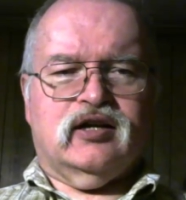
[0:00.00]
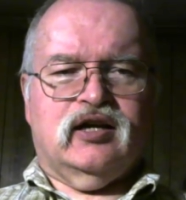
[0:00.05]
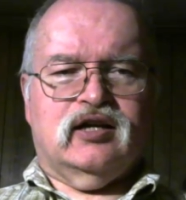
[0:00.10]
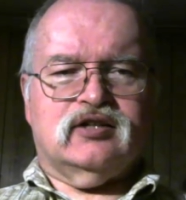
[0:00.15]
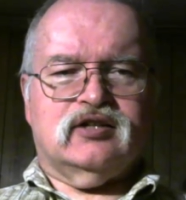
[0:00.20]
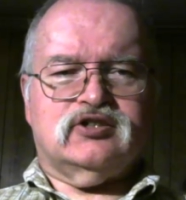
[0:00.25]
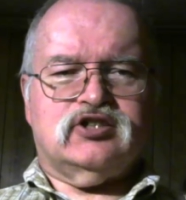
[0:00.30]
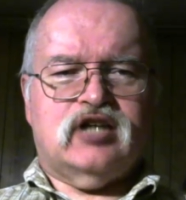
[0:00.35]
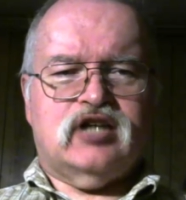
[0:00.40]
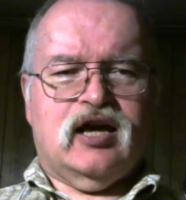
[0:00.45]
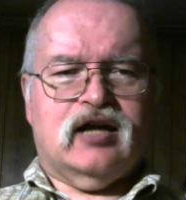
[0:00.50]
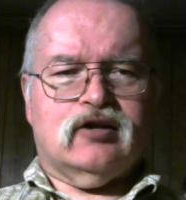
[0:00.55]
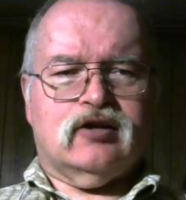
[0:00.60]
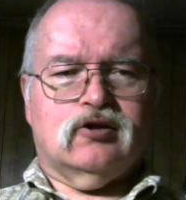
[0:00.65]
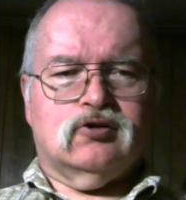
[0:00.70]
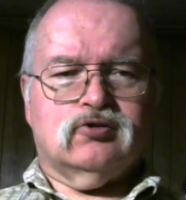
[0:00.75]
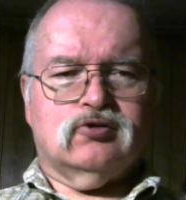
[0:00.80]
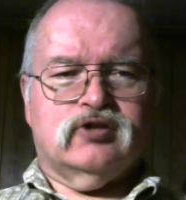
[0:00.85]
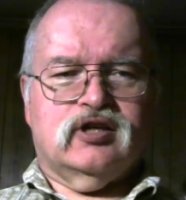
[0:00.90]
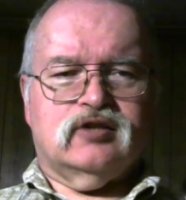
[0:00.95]
at a
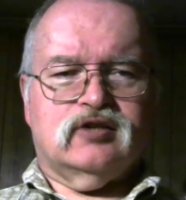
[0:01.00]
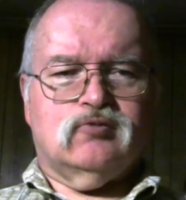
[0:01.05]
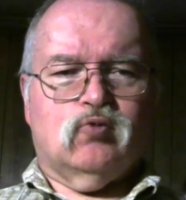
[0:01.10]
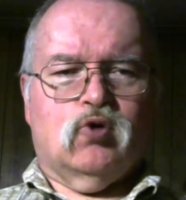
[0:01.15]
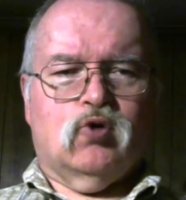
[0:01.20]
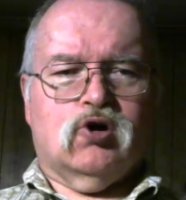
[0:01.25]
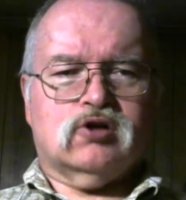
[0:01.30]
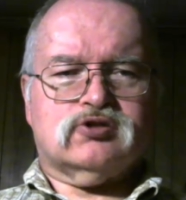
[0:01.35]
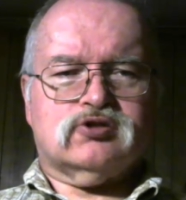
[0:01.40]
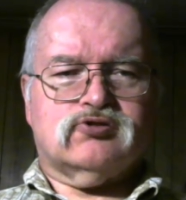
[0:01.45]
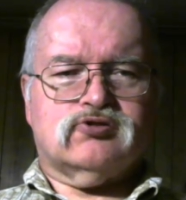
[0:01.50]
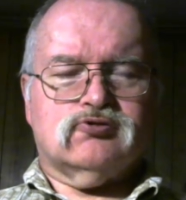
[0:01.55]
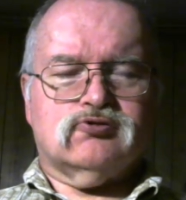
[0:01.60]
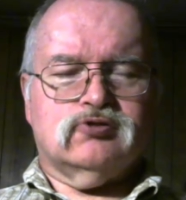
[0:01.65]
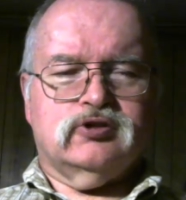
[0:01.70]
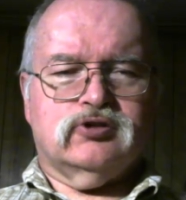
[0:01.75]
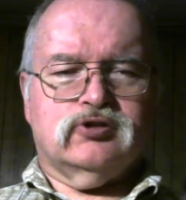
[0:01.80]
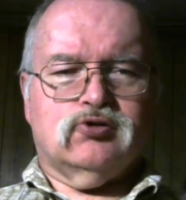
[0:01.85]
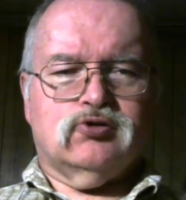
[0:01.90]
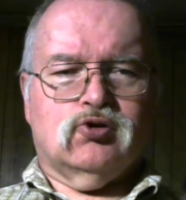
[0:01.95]
shadow that walks through
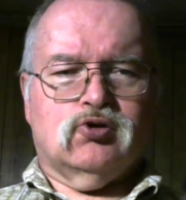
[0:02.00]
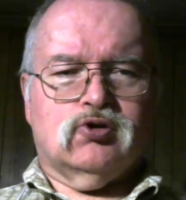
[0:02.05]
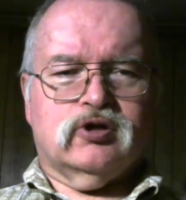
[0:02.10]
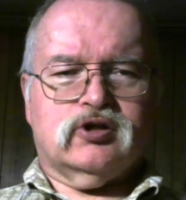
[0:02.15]
your door.